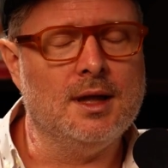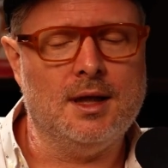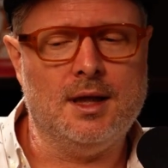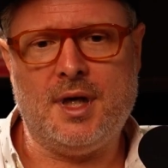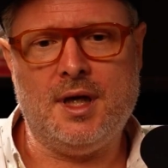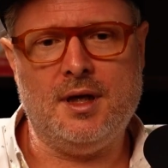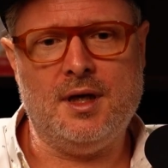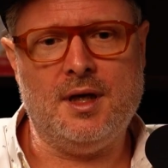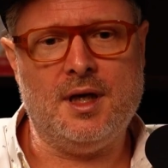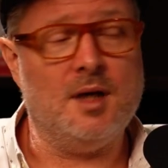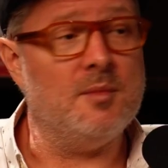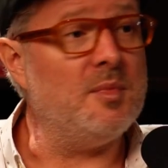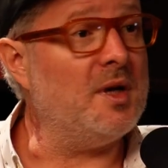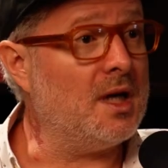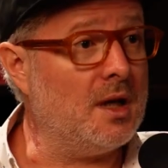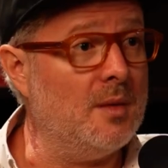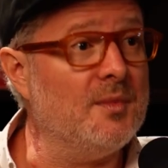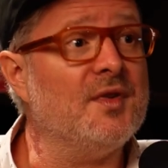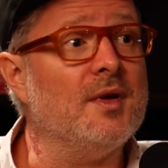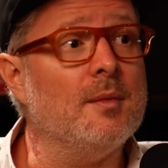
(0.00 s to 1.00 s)
and it
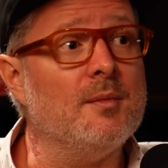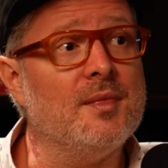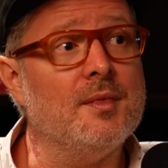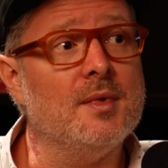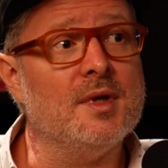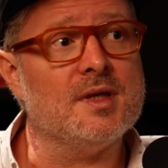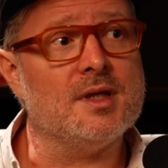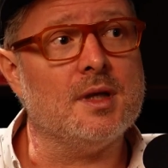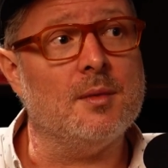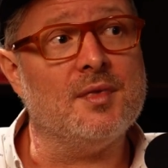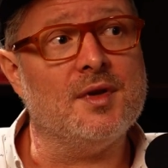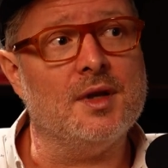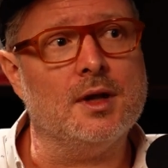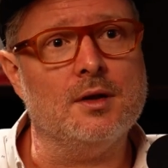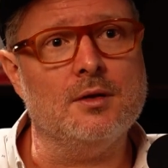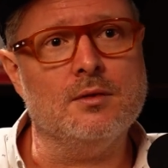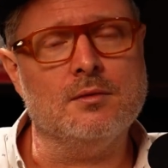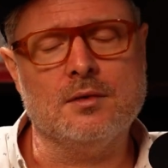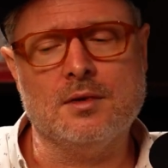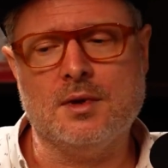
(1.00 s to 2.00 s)
becomes something
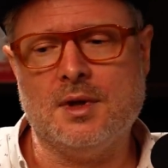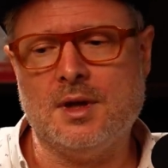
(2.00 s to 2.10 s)
new.